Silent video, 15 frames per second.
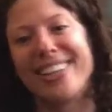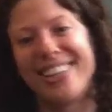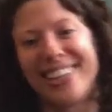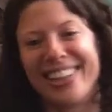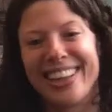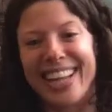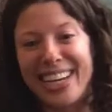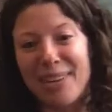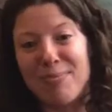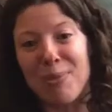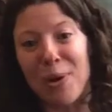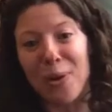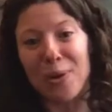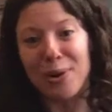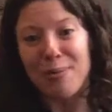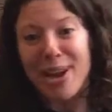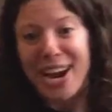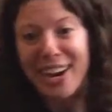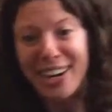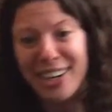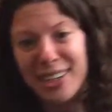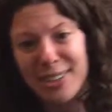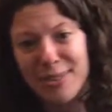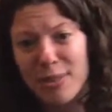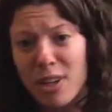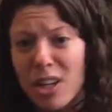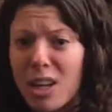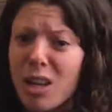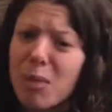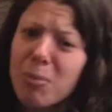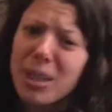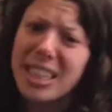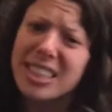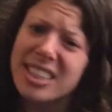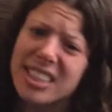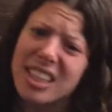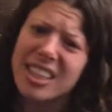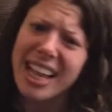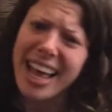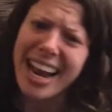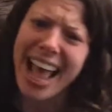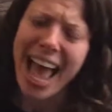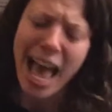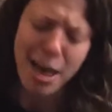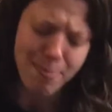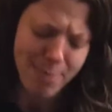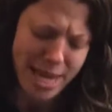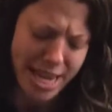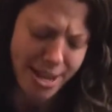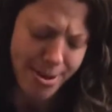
like a polar bear, but it's still not happy.